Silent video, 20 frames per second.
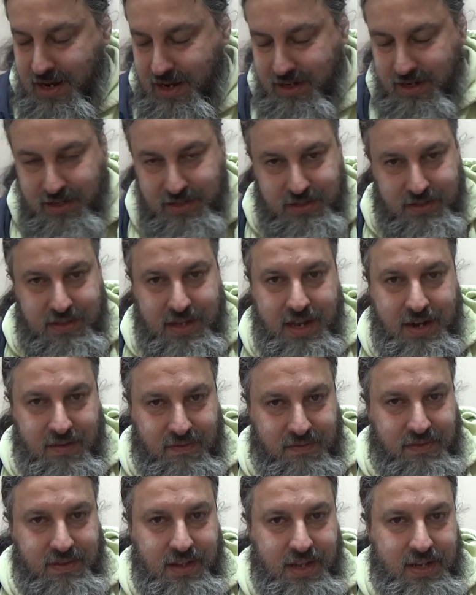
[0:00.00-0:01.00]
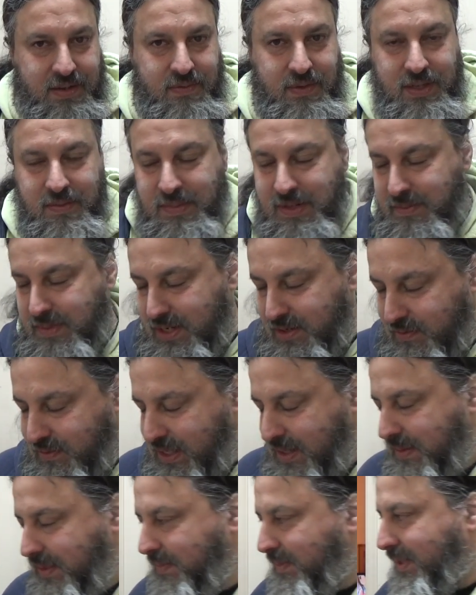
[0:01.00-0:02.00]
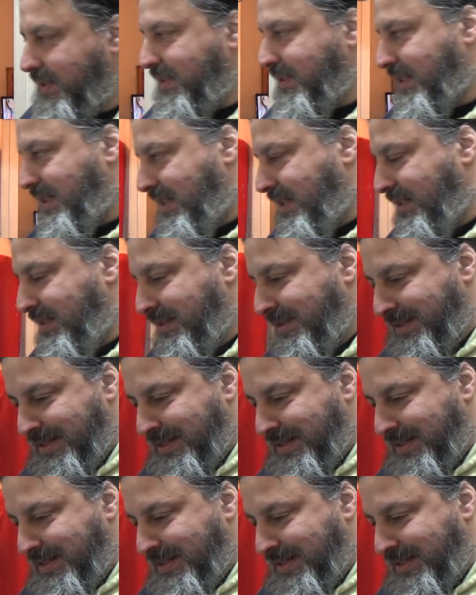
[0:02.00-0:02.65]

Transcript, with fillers: how to do that, how to vlog while I'm in my dreams, but uh,